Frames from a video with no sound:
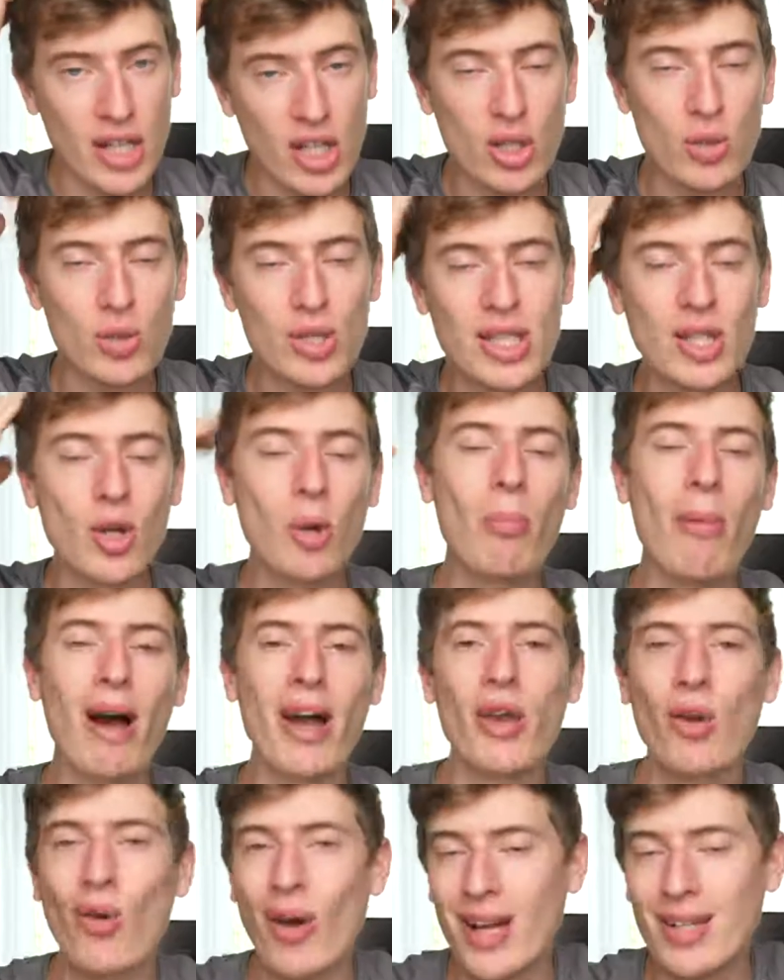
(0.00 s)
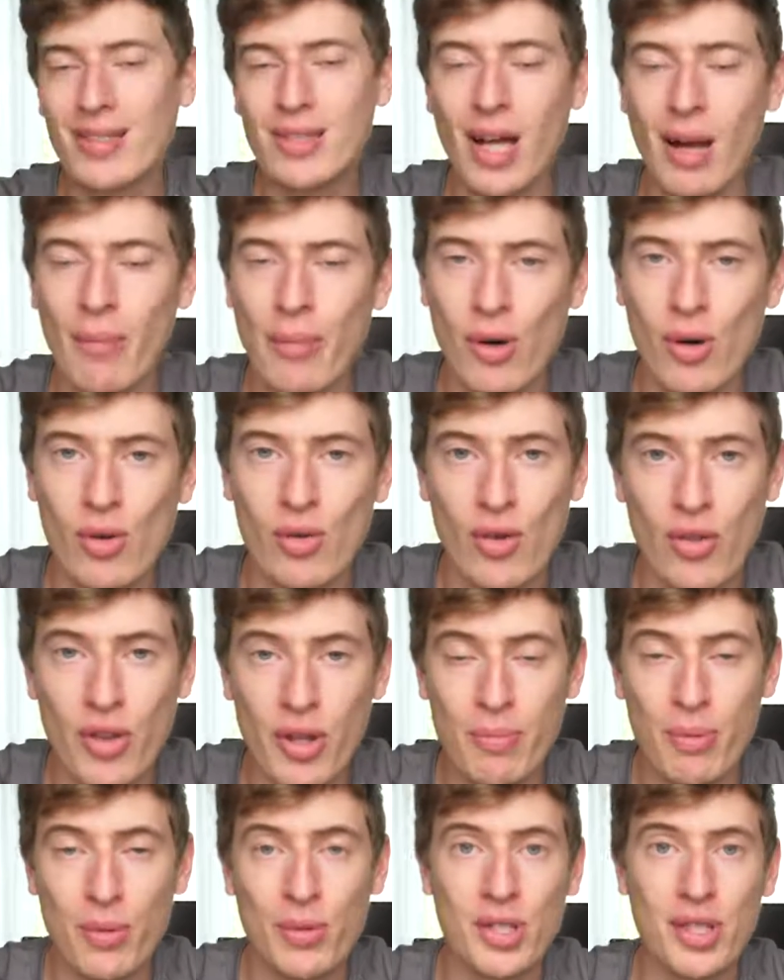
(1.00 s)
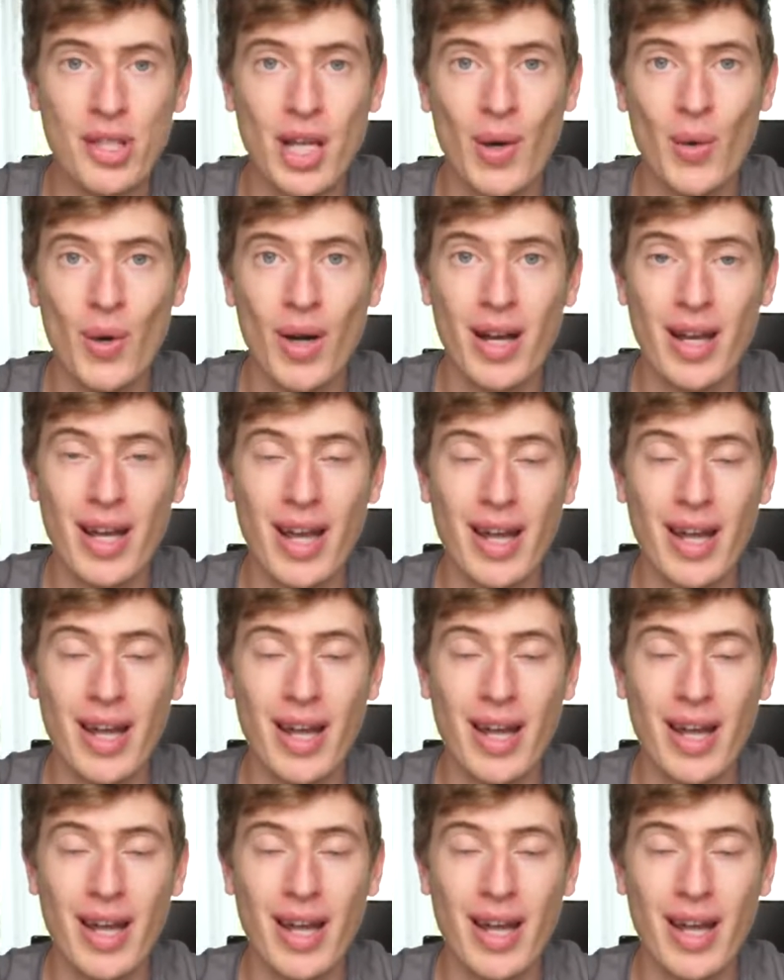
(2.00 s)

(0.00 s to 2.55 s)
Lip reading: you still might not end up on the boosted network,